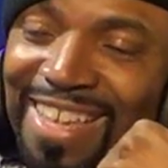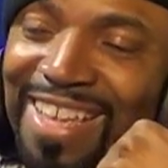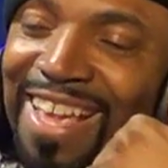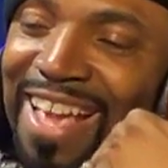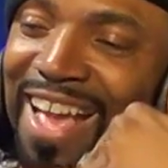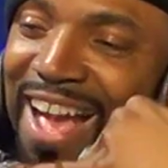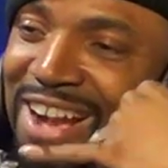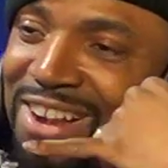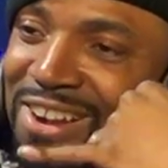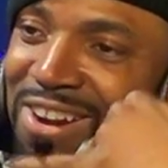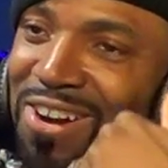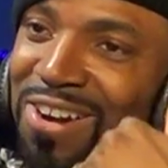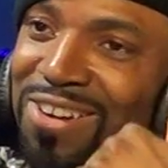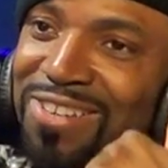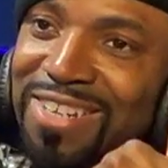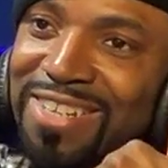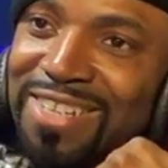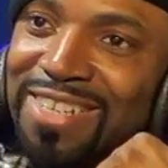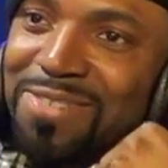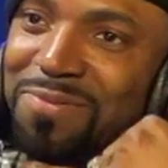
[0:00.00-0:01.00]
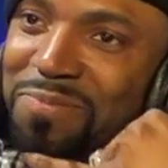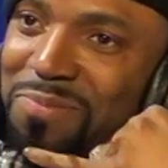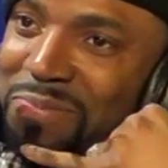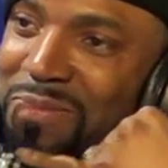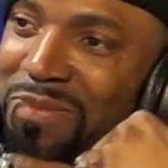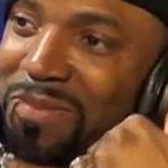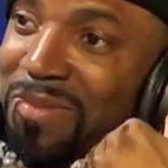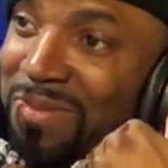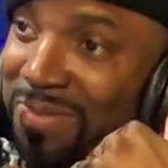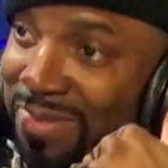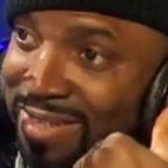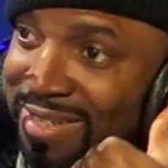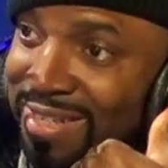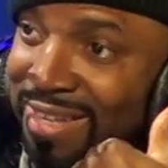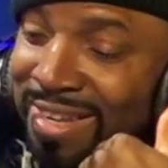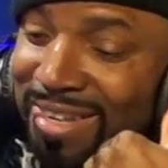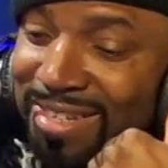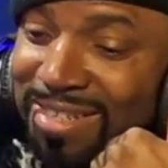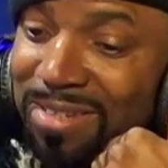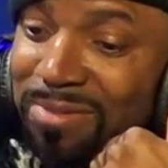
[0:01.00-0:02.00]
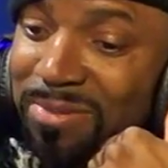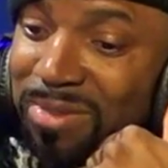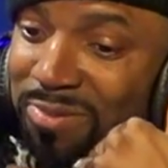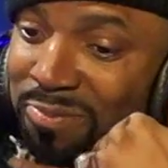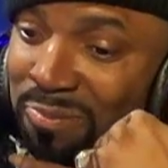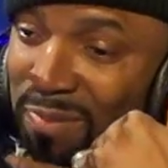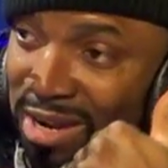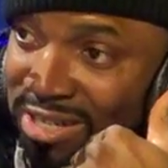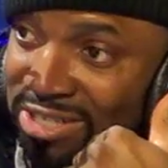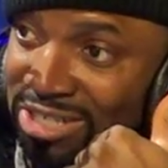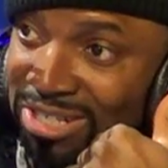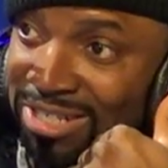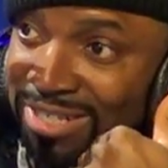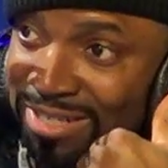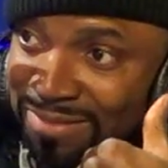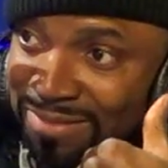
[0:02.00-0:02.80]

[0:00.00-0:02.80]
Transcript: I called her. Her name is Marsha.